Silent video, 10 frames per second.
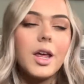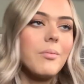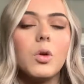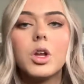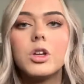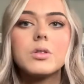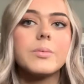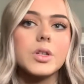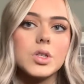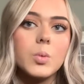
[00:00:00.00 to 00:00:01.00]
You can use them
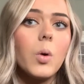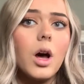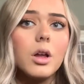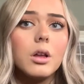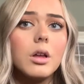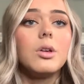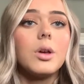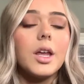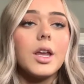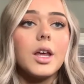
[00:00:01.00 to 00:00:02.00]
to swaddle. You
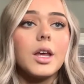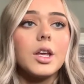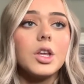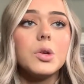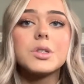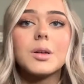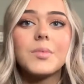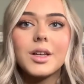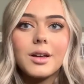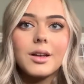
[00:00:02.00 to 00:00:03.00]
can use them
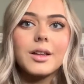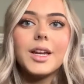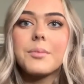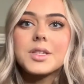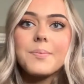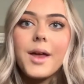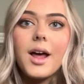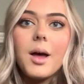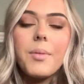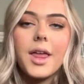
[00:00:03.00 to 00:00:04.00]
to clean up spit
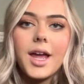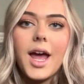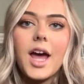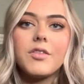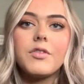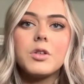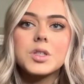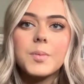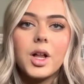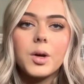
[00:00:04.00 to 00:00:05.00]
up. Like I have a few
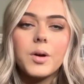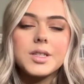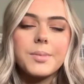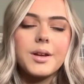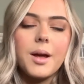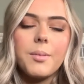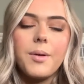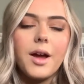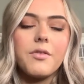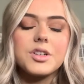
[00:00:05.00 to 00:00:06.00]
smaller ones in my diaper
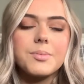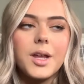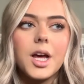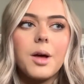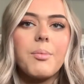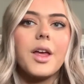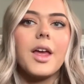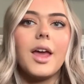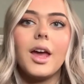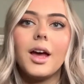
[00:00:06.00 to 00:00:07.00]
bag for spit up,
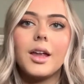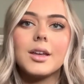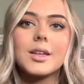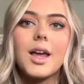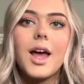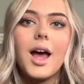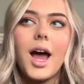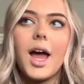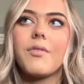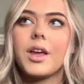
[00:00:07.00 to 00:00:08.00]
and
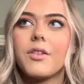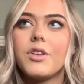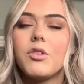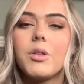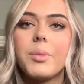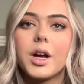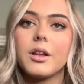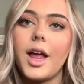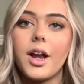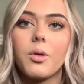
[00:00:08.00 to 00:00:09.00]
I have like a few of the bigger,
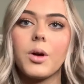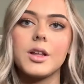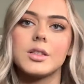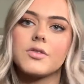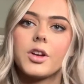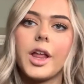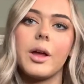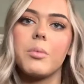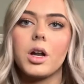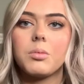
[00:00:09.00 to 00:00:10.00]
lighter ones for
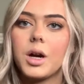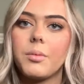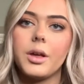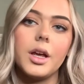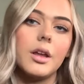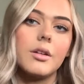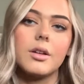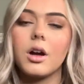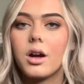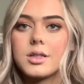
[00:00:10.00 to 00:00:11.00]
like bottle propping and
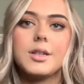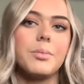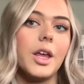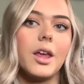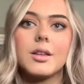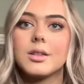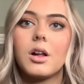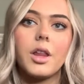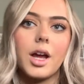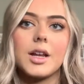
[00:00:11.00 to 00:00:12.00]
car seat blankets and
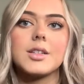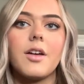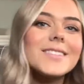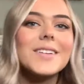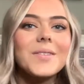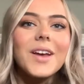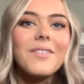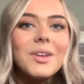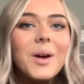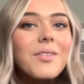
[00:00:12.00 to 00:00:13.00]
all that kind of stuff. If
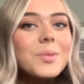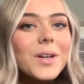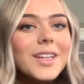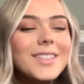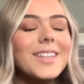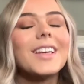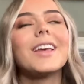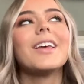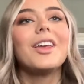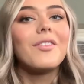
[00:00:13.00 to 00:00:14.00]
you have twins,
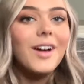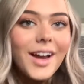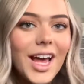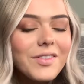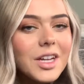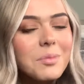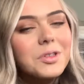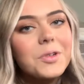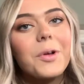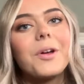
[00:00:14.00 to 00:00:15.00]
you've got to have a double
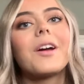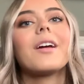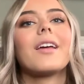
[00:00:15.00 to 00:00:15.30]
stroller.